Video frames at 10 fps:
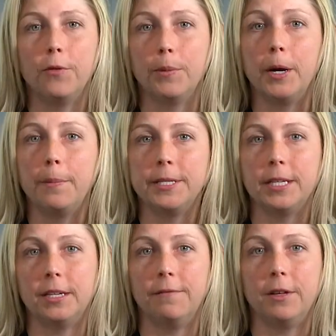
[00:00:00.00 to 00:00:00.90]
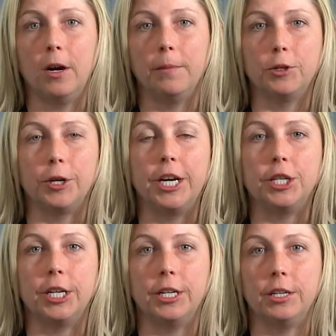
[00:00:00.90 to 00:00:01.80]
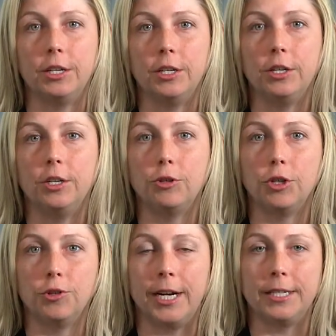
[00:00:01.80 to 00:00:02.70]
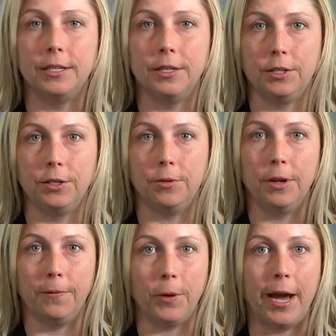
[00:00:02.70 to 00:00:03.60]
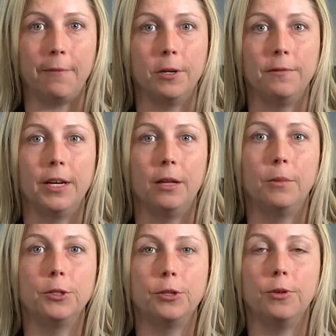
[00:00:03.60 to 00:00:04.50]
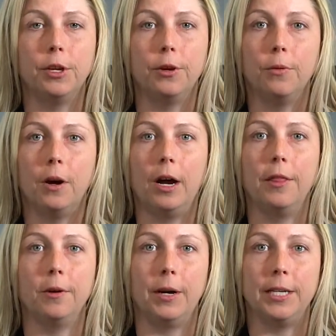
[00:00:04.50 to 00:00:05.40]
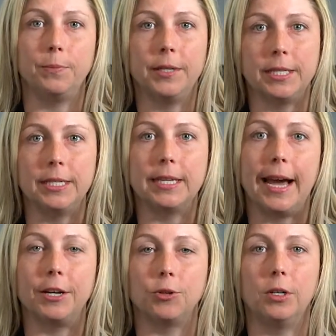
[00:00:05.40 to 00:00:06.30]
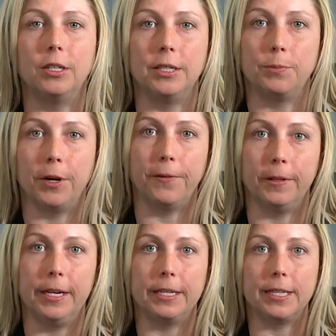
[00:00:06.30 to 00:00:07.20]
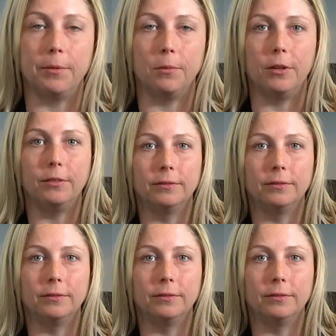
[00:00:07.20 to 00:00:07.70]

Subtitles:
For purposes of the arbitration, you should dress in a suit if you have one available to you. Otherwise, business casual is perfectly acceptable.